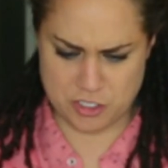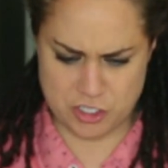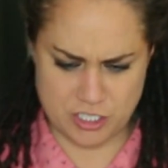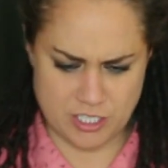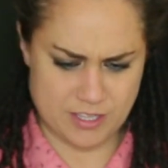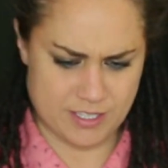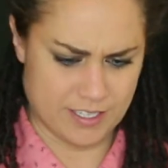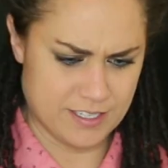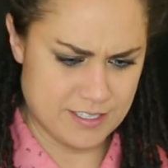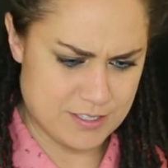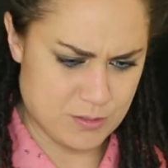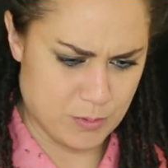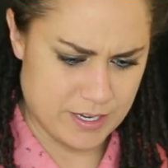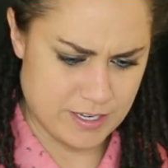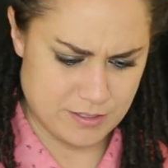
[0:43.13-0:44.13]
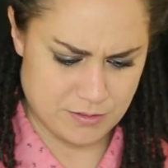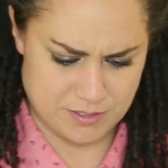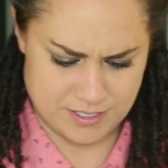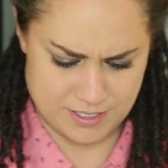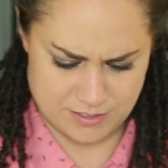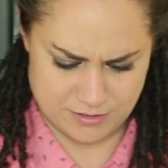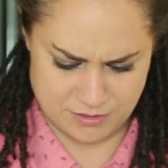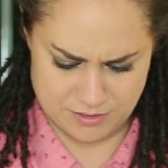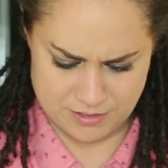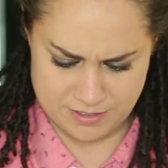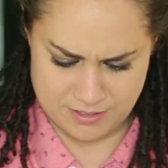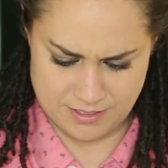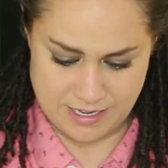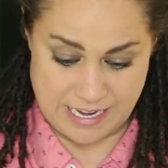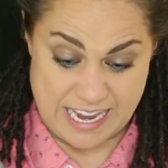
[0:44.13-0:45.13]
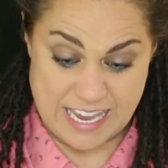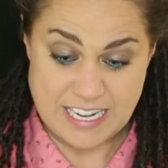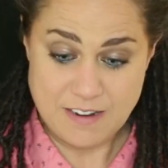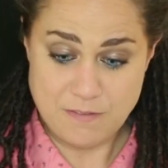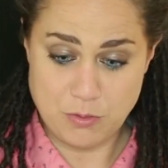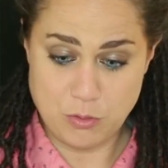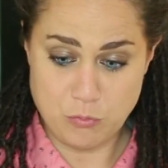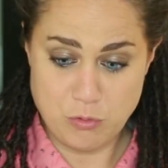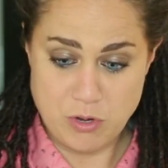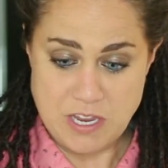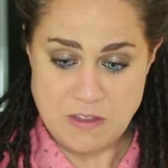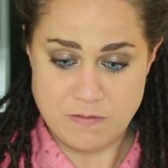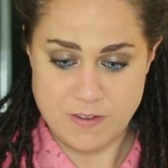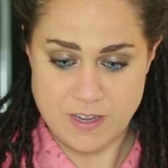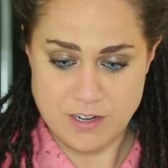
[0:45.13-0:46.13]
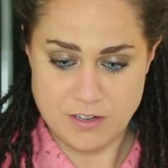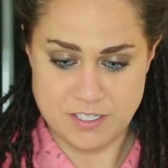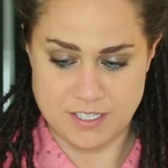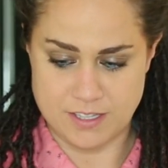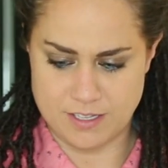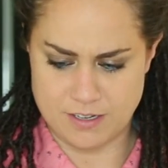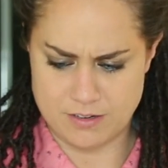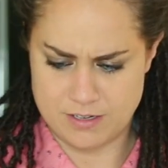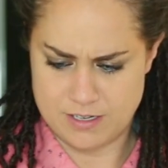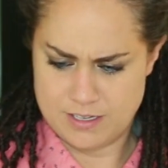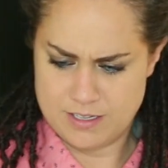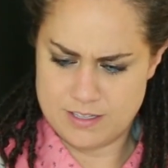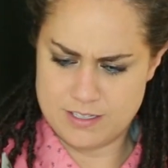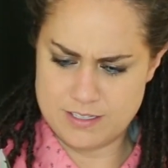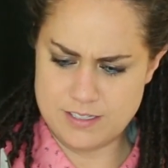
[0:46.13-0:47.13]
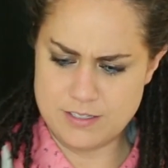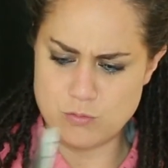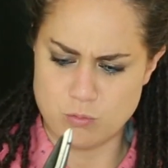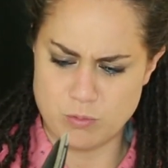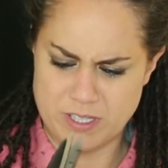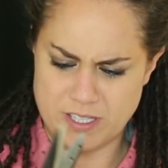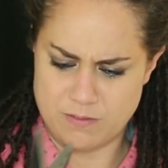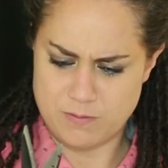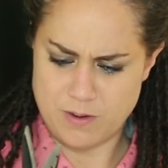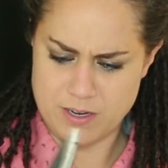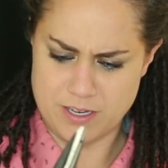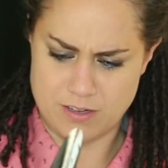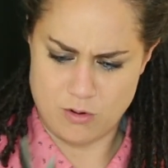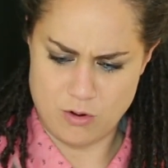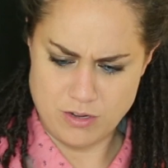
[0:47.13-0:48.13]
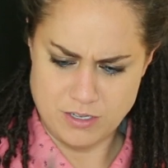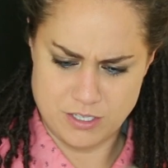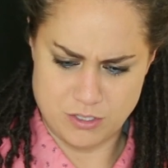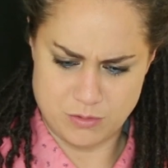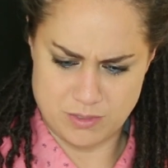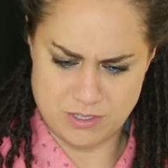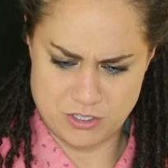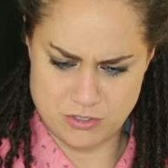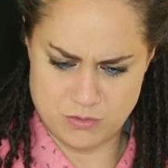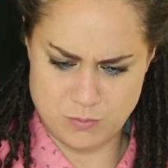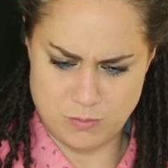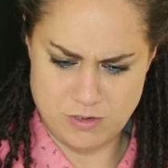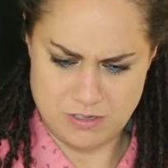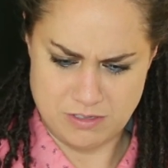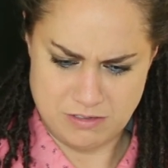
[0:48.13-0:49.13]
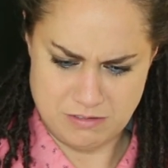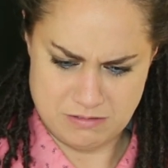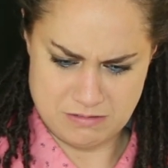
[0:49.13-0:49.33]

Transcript: shit, that is the way I use scissors. And I have 3 fingers in there. This is really fucking hard to do with just one.